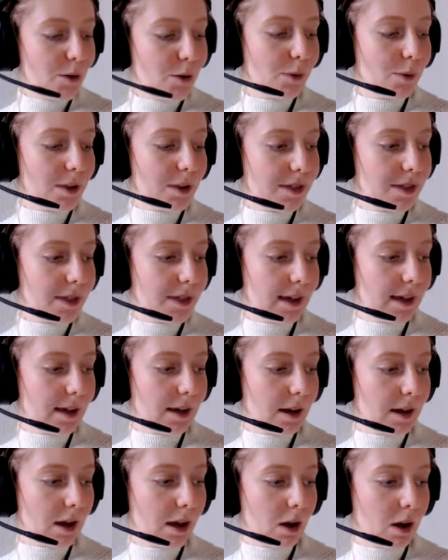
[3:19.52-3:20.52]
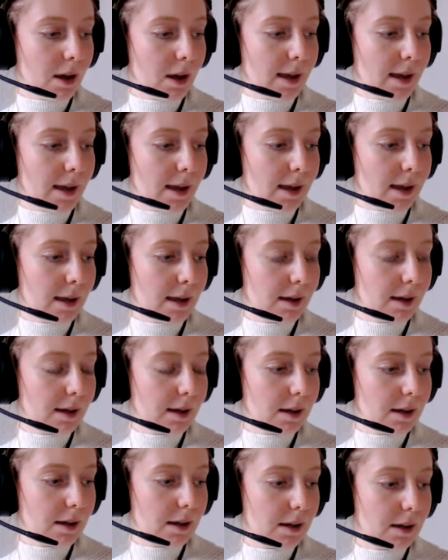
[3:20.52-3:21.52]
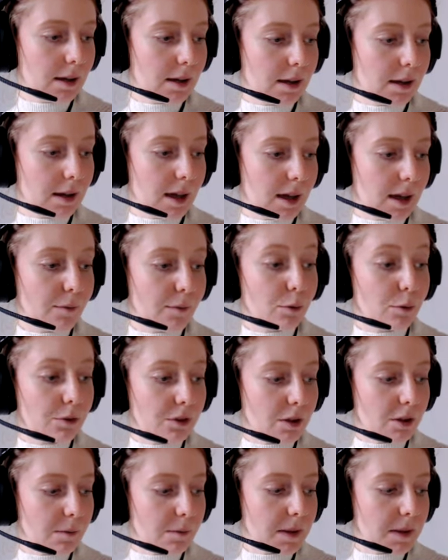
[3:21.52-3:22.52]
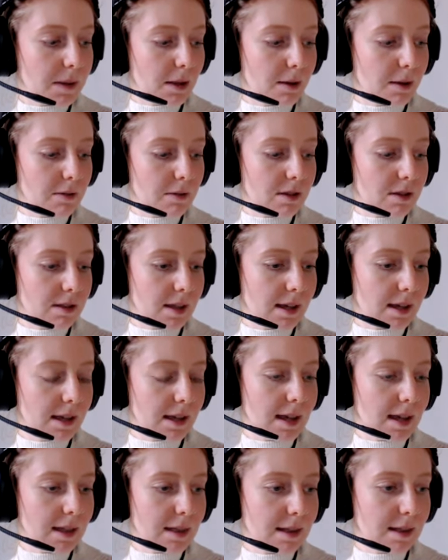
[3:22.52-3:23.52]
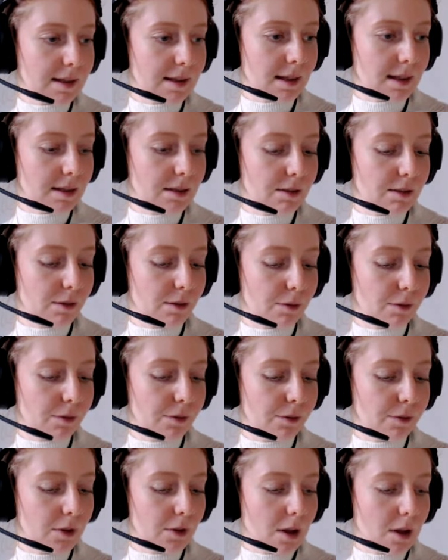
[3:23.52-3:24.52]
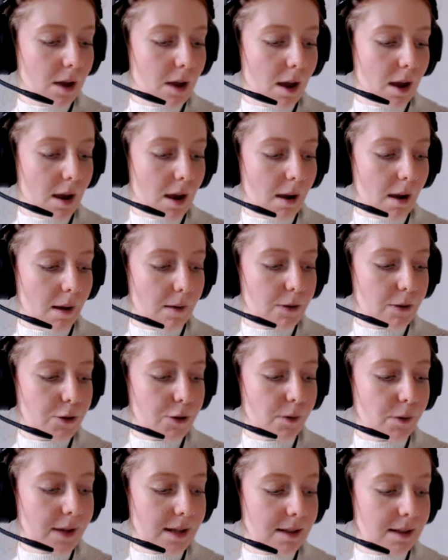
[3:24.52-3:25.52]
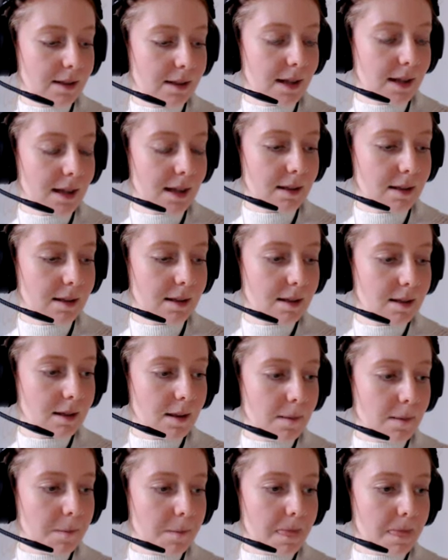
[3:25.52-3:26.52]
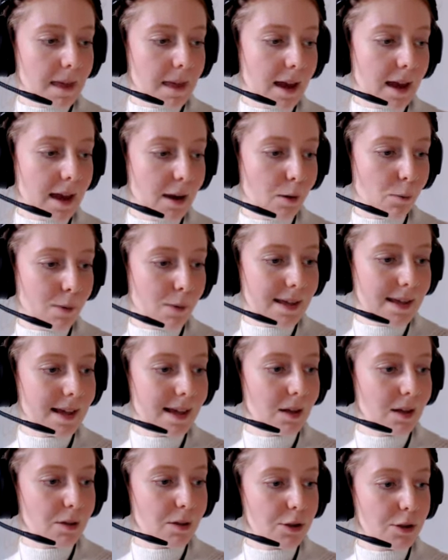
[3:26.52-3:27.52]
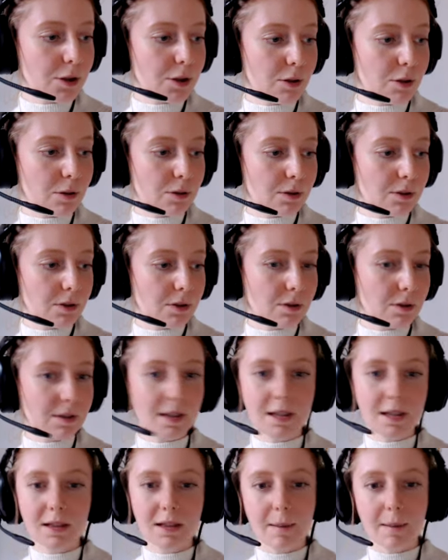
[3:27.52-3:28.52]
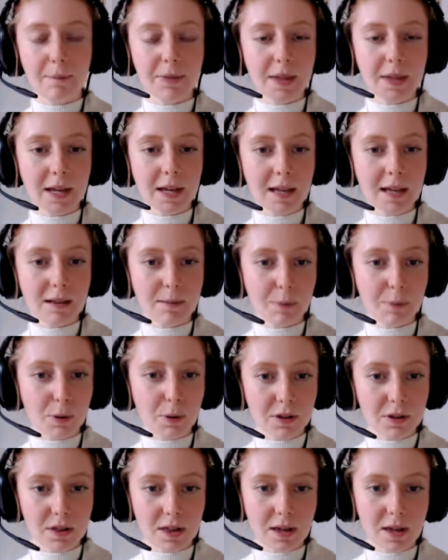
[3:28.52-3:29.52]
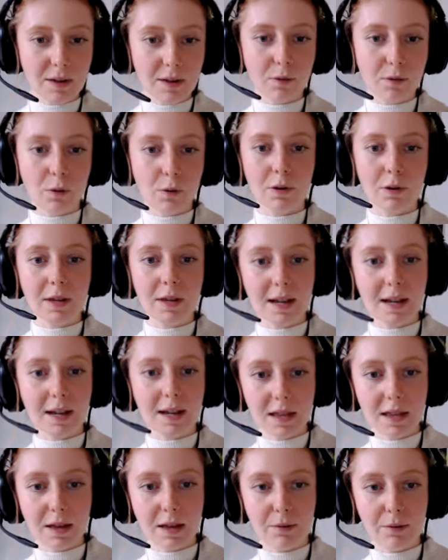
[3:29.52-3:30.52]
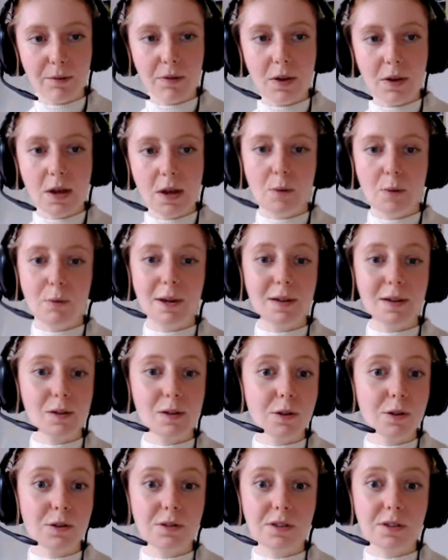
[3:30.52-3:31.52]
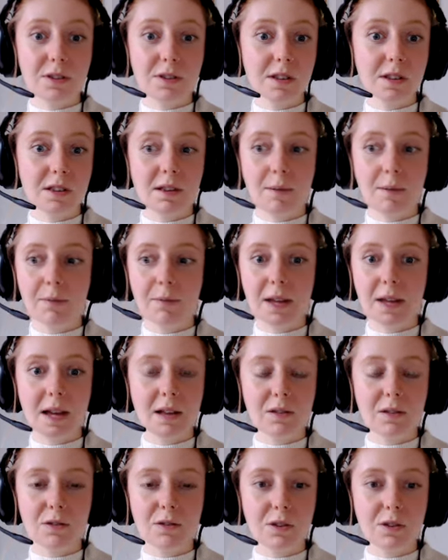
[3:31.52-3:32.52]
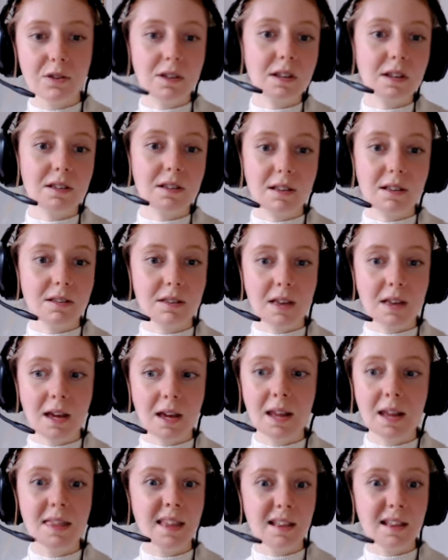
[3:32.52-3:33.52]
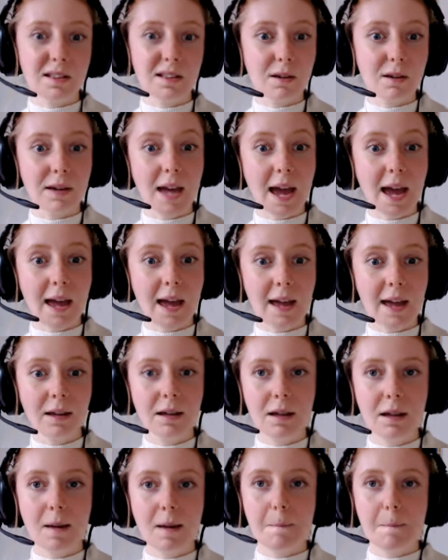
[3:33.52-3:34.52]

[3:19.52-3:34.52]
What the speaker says: one thing I have also been noticing in the sense of choice is how we can choose to see something as a positive or a negative. We can choose to see something as just existing, and that's okay.